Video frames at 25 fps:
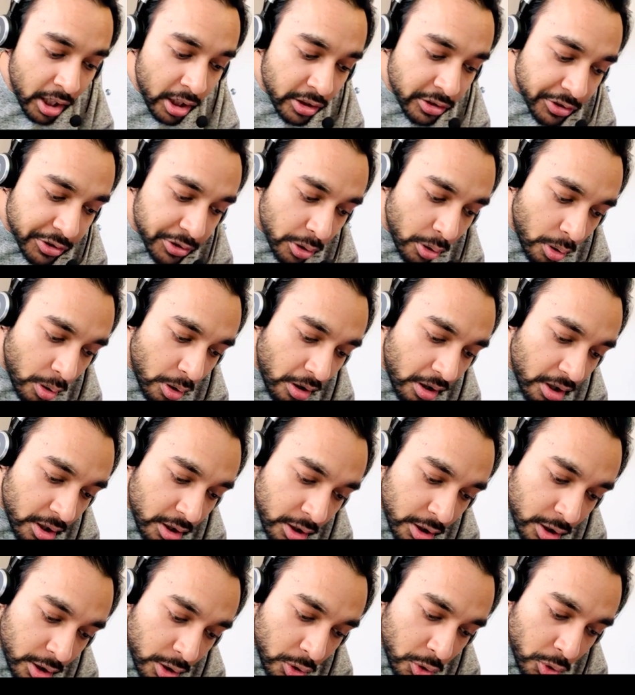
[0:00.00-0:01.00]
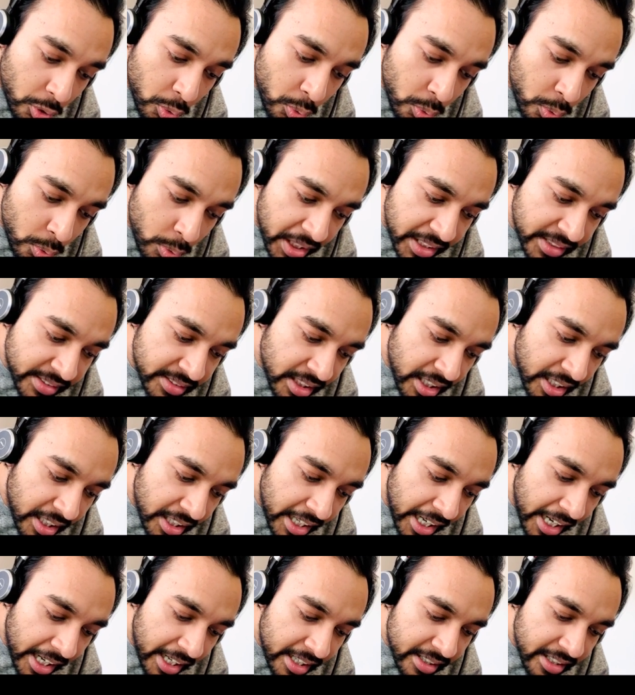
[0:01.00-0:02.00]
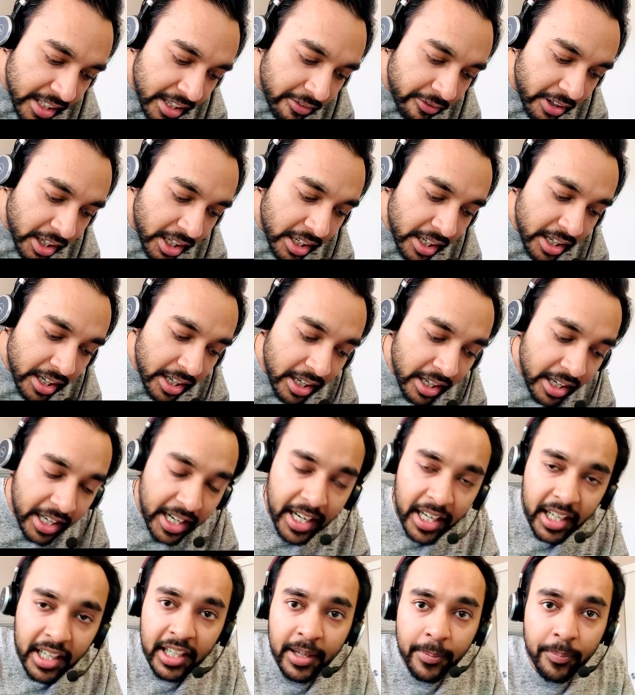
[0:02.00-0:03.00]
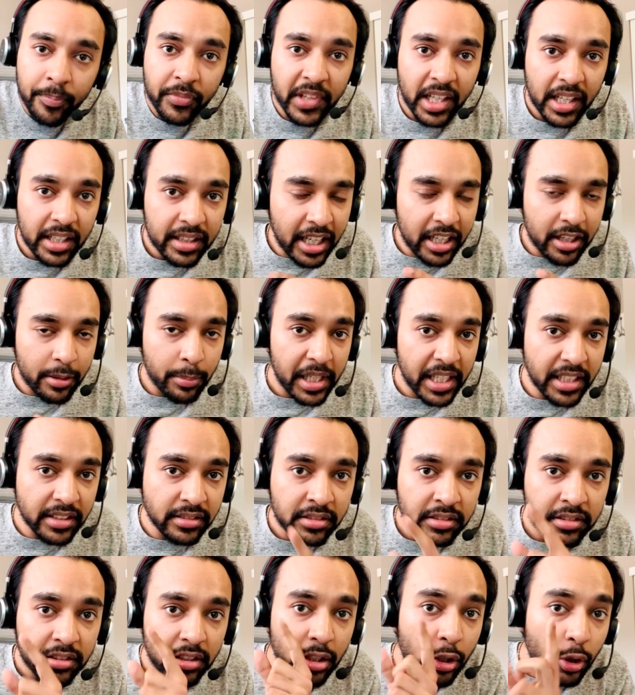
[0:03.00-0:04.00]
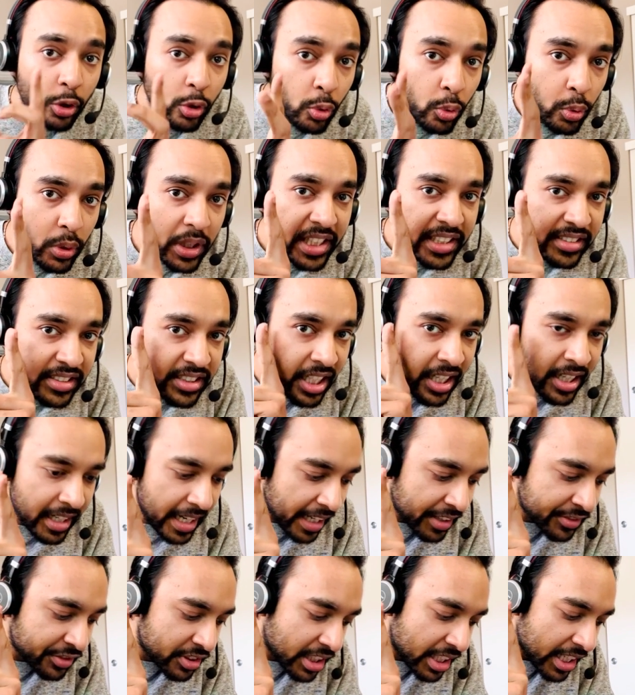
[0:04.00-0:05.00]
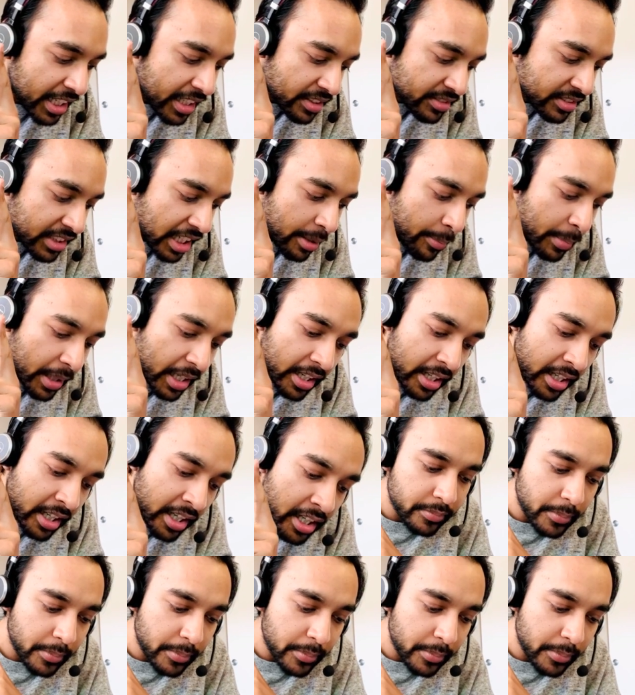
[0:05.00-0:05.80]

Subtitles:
So 2 is greater than 1, correct? That means 2 is the next greatest element.